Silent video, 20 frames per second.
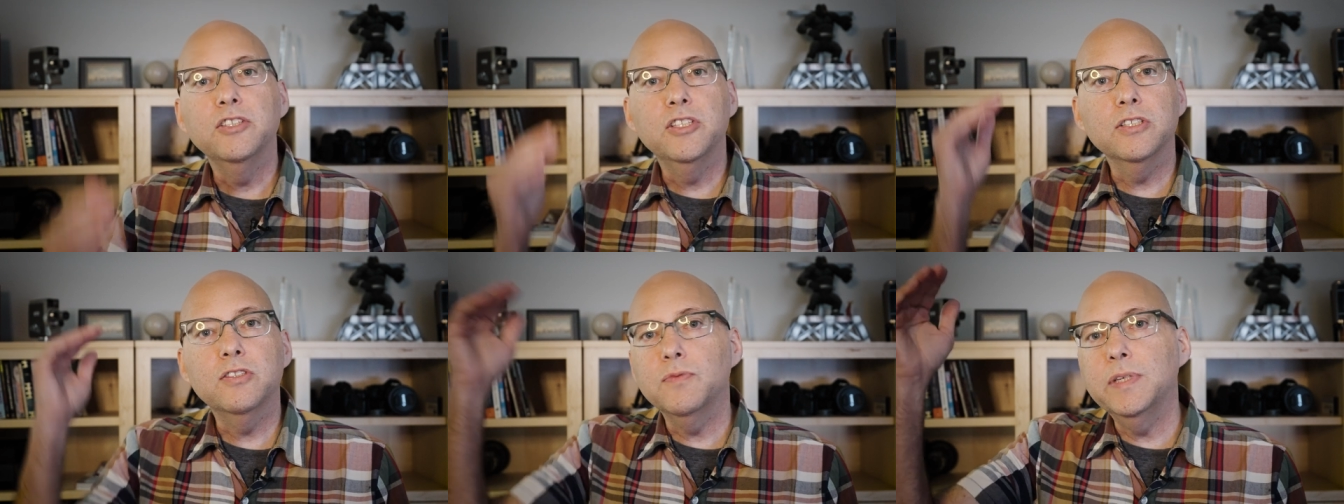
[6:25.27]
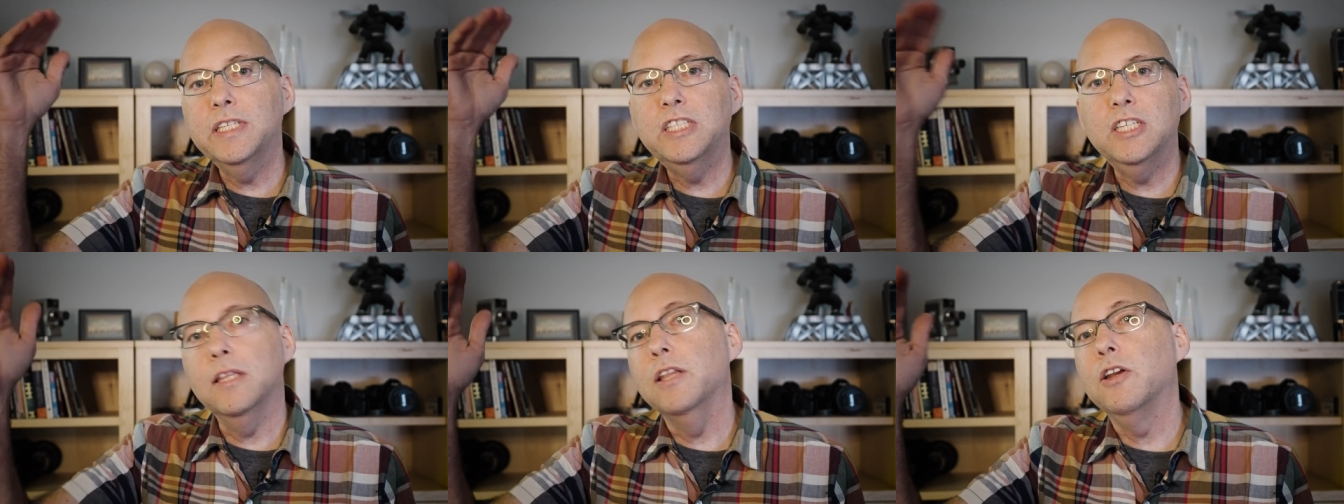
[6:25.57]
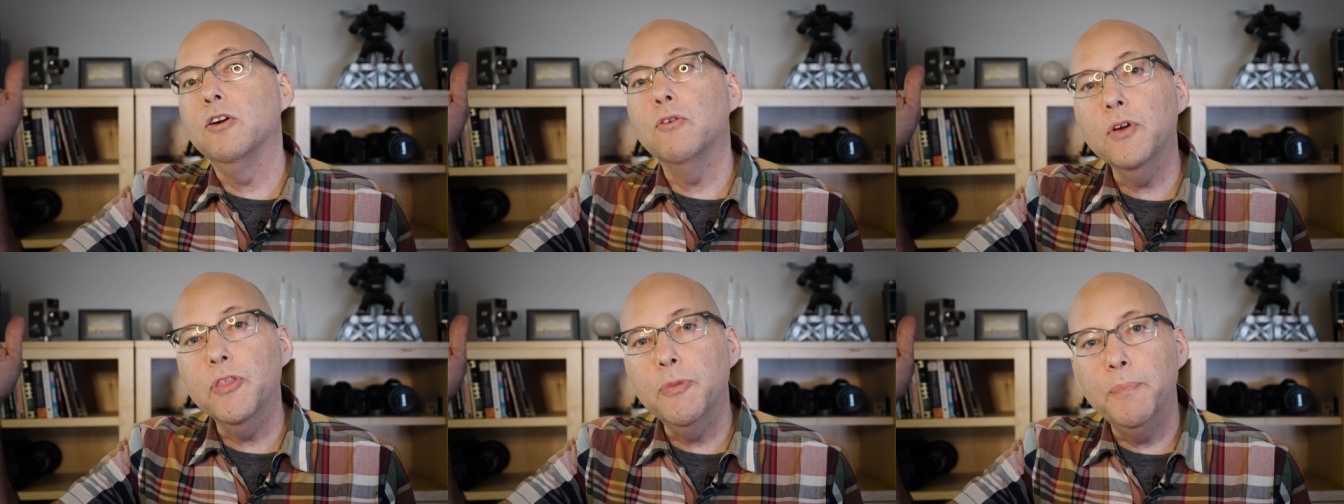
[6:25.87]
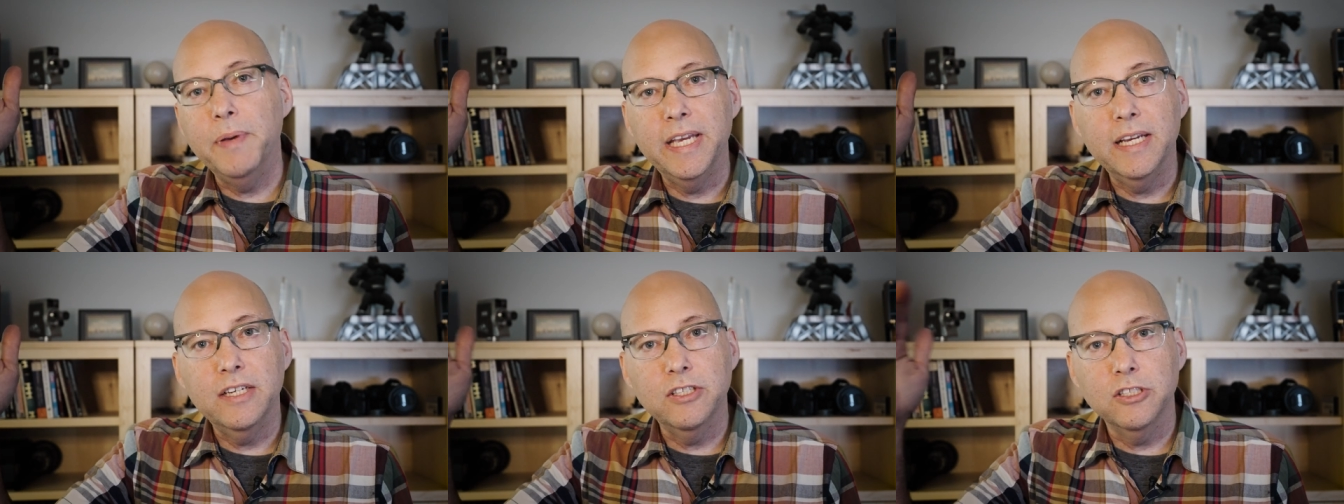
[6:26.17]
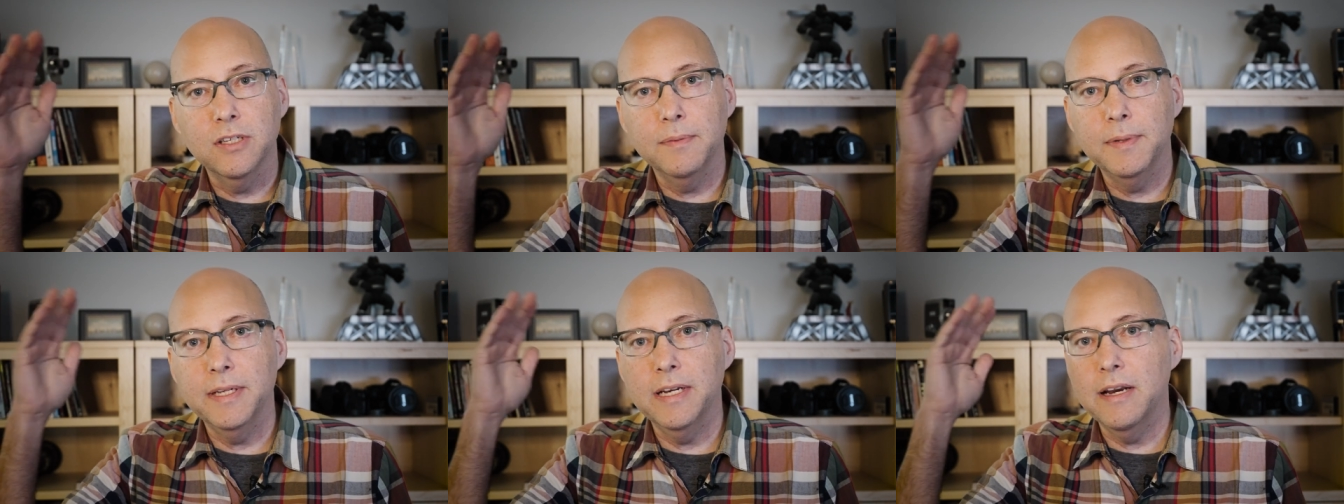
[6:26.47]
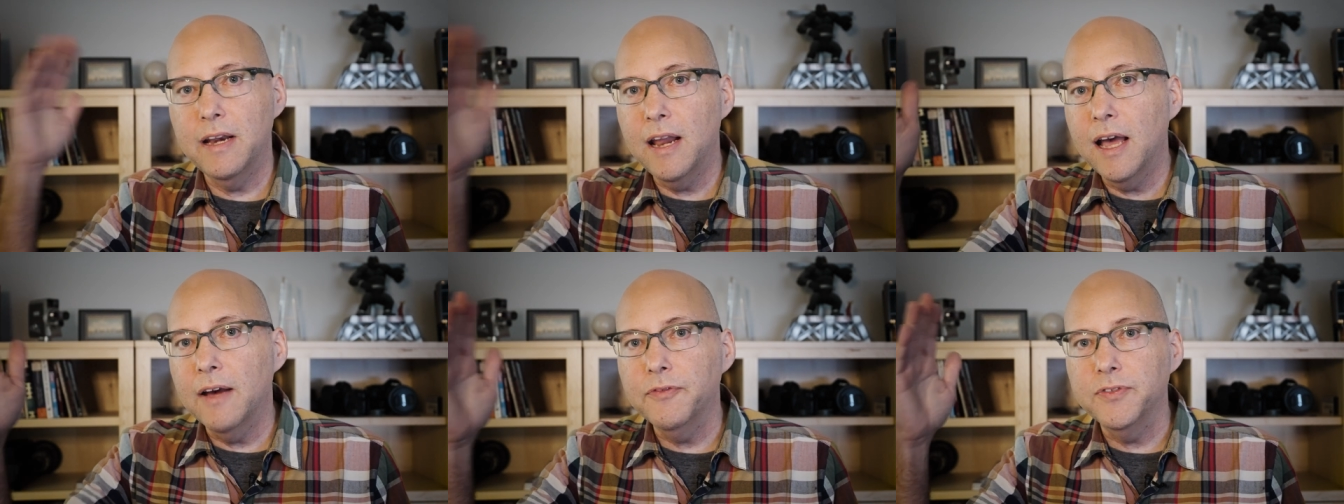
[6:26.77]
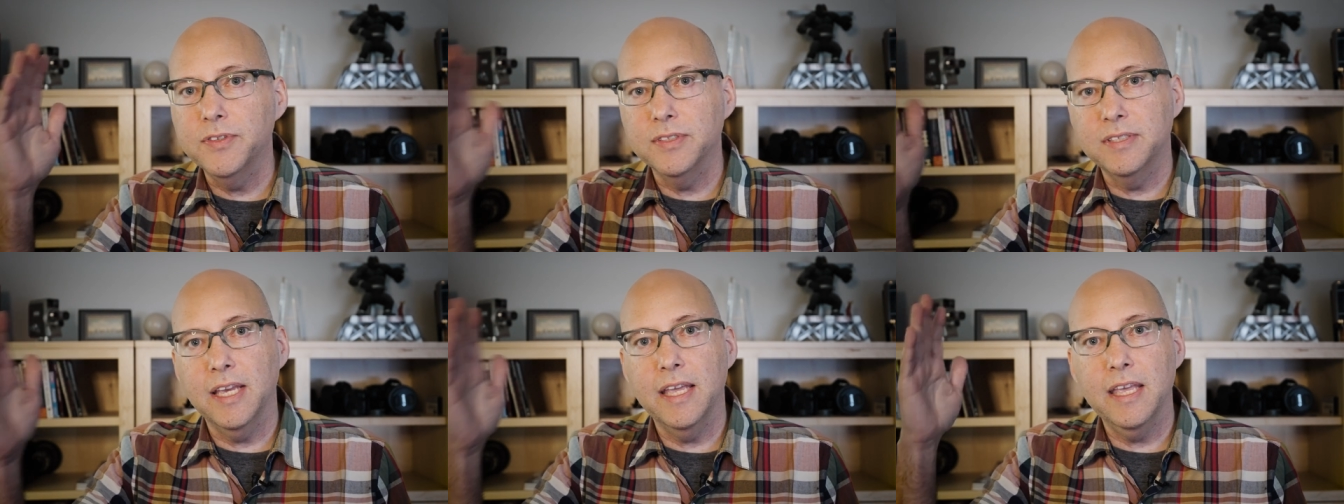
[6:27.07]
just reaching the North Peak should have been
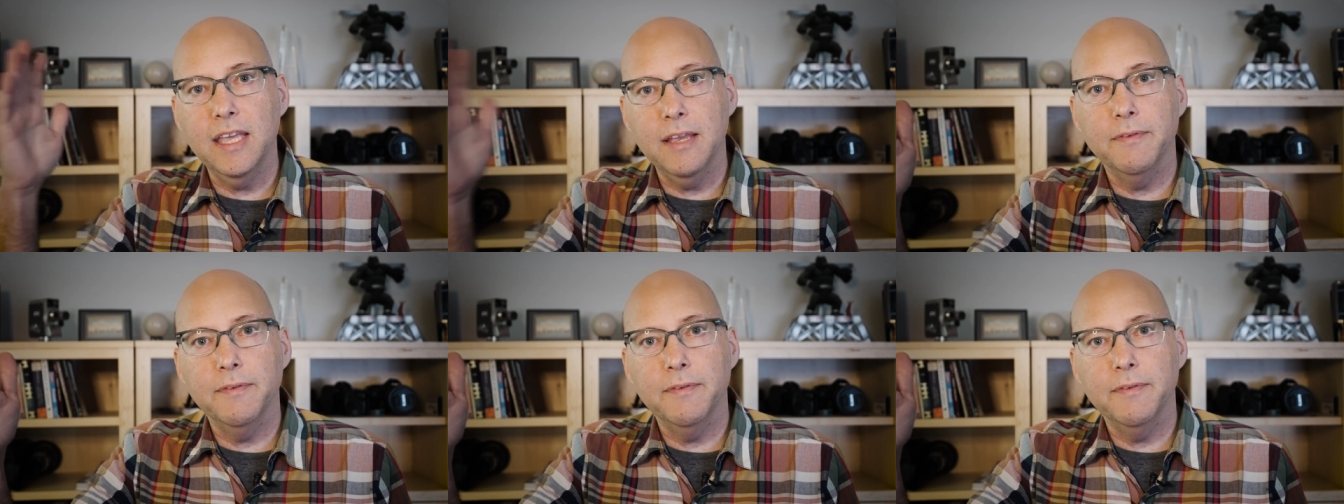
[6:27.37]
enough to say